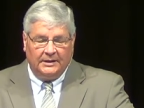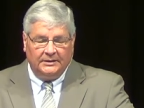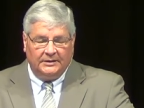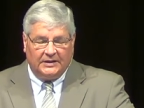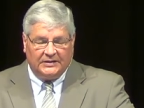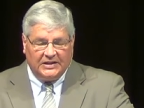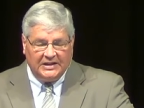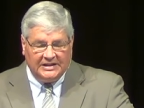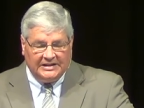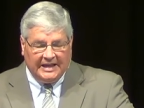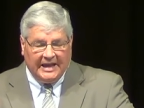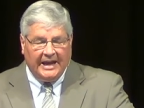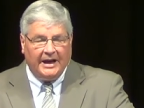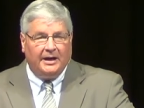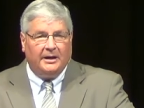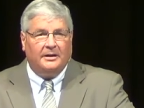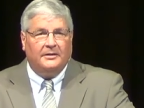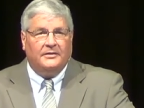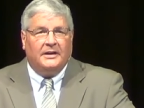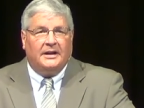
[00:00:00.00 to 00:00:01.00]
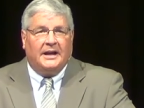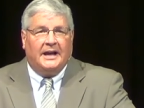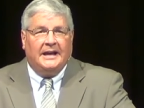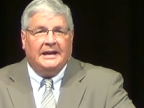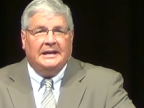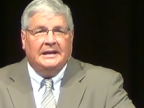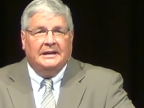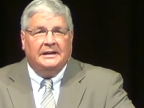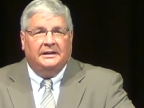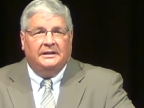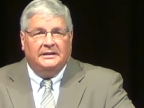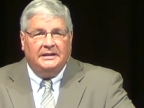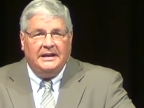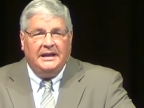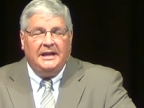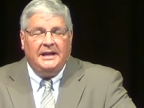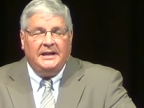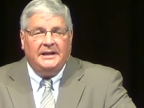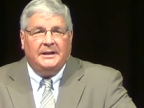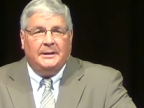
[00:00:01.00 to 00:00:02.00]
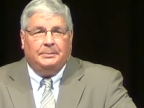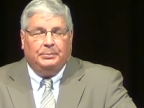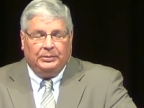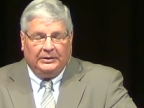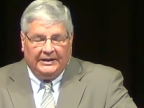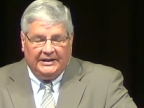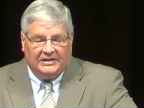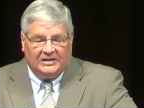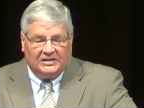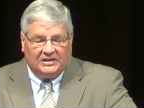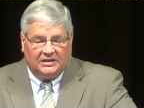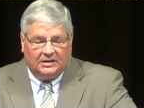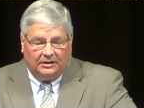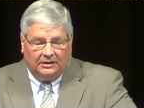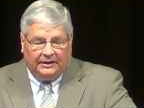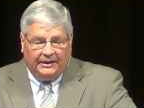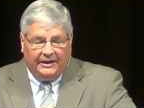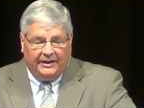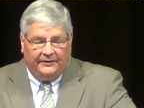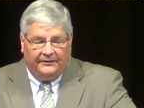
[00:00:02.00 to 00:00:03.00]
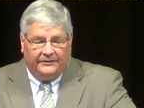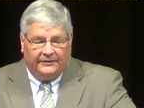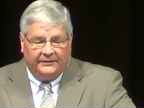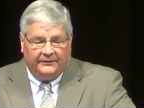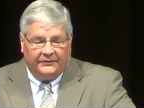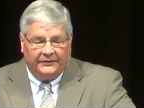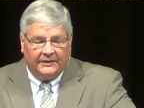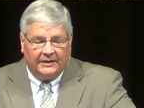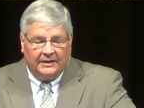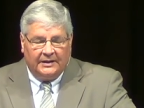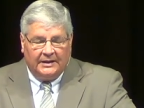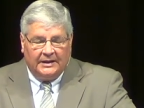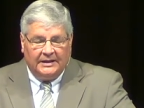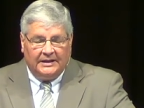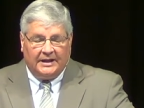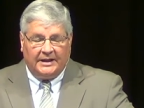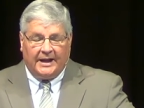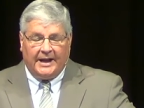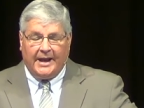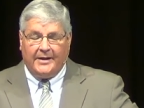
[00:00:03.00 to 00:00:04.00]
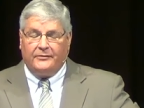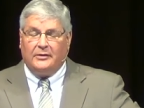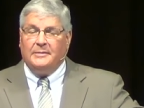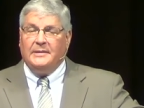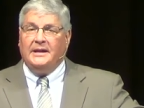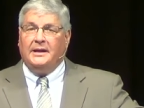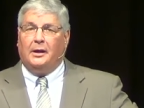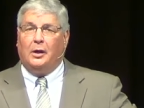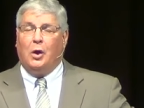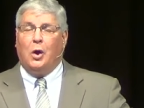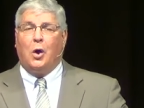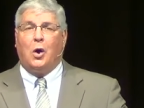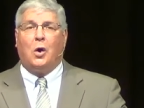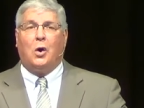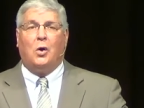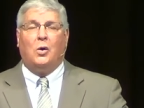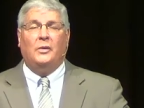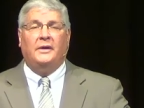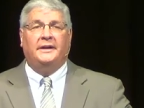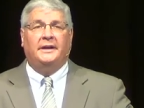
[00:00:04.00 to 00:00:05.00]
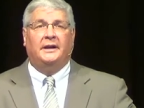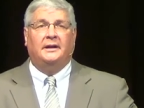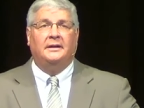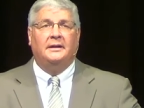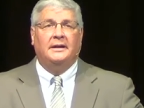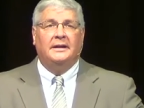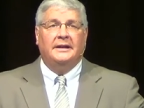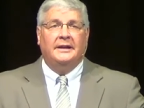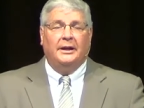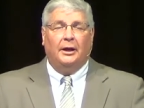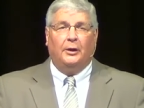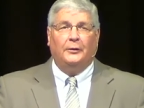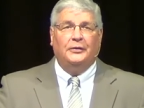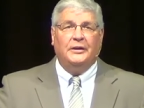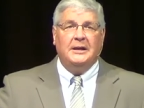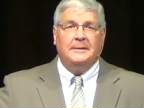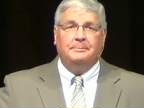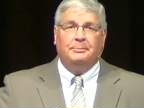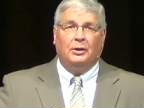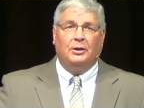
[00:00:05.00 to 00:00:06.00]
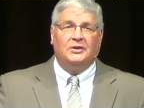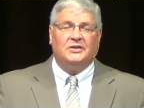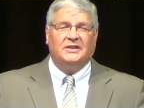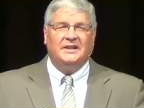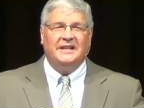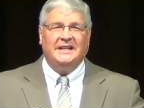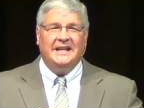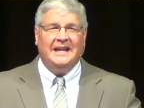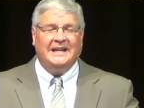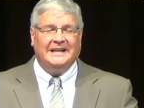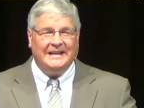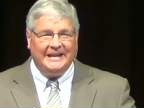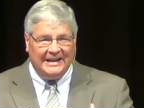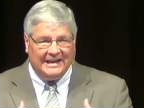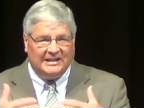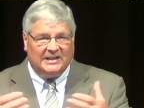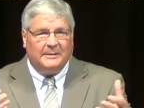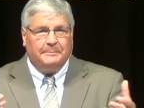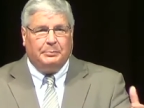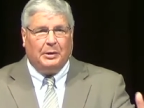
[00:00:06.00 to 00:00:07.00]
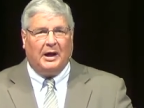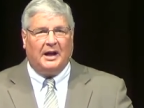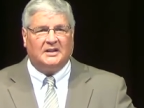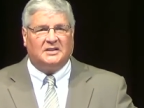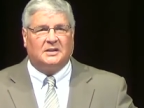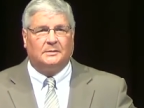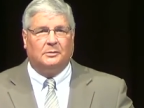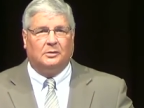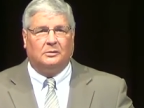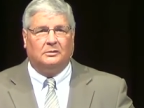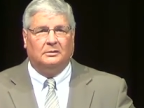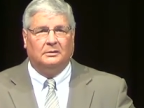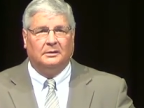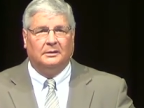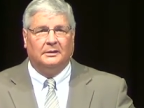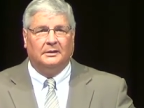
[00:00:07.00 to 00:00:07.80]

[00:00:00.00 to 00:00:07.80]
Does he care that I need a place to live? Can I ever be a whole and a healthy person again? Is it possible?